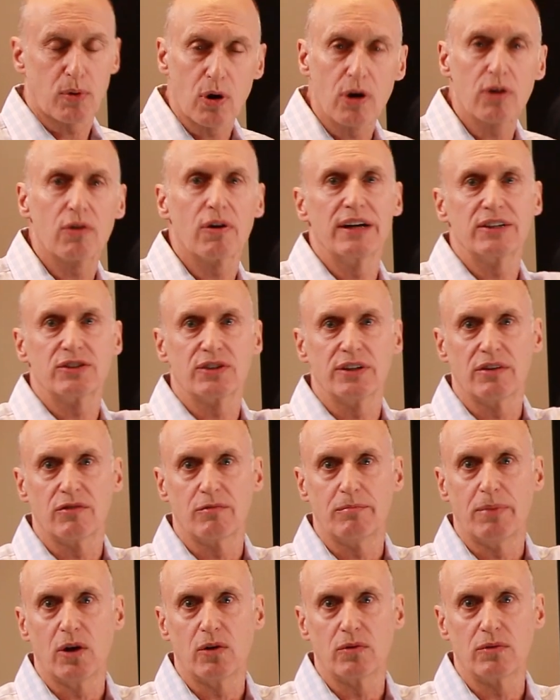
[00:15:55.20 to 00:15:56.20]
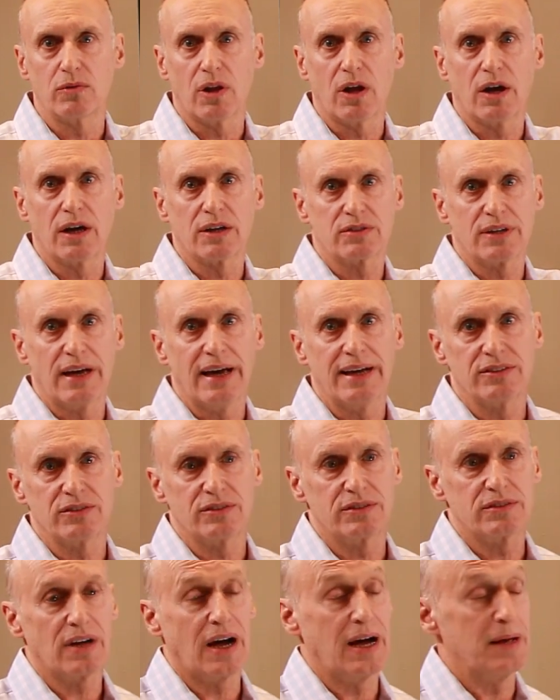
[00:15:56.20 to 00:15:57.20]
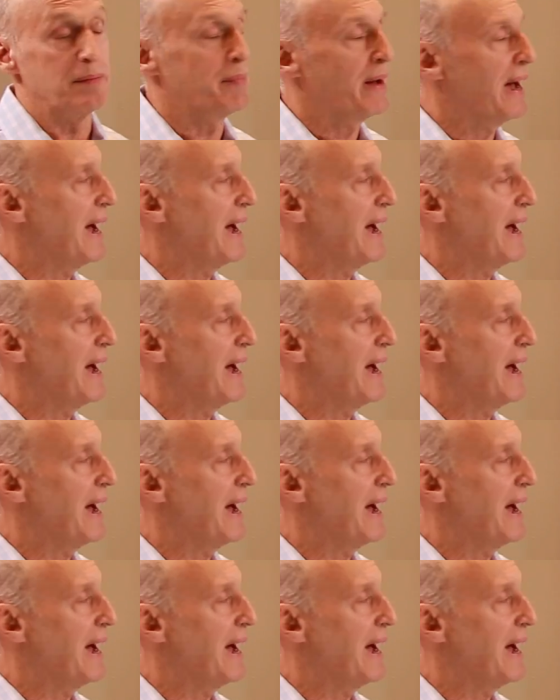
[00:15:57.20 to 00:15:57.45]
progression of bone loss as time